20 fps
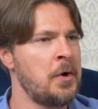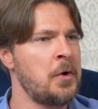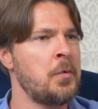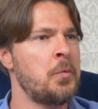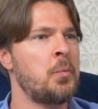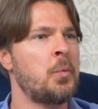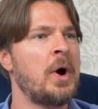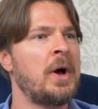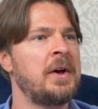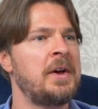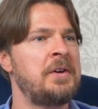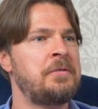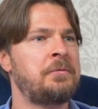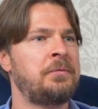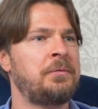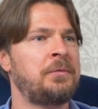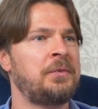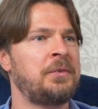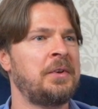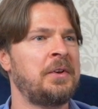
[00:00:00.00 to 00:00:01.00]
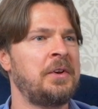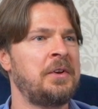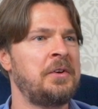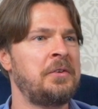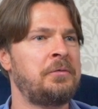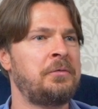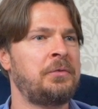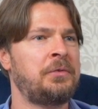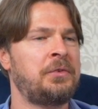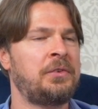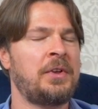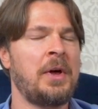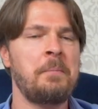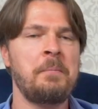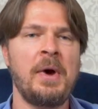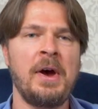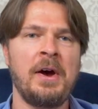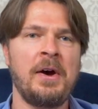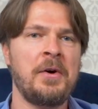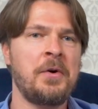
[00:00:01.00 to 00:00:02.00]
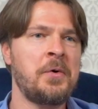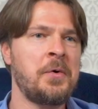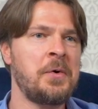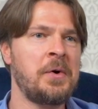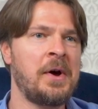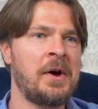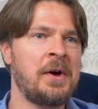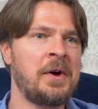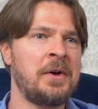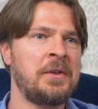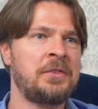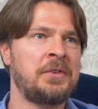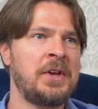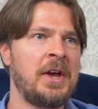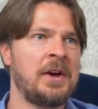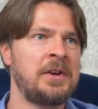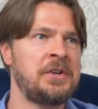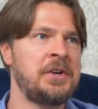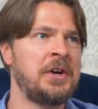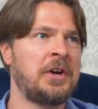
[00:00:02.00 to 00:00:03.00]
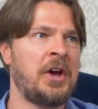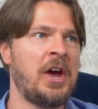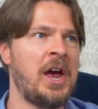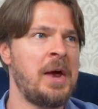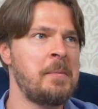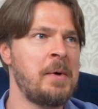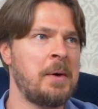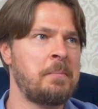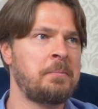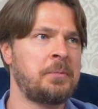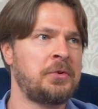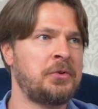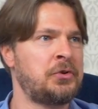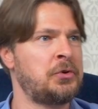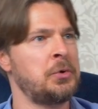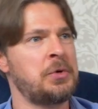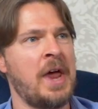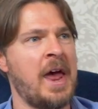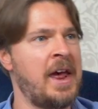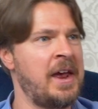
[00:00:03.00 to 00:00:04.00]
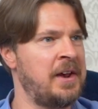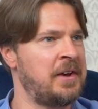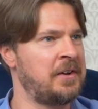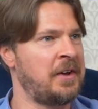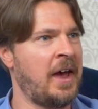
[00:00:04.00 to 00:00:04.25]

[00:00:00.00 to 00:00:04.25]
Well, if somehow the idea came up today,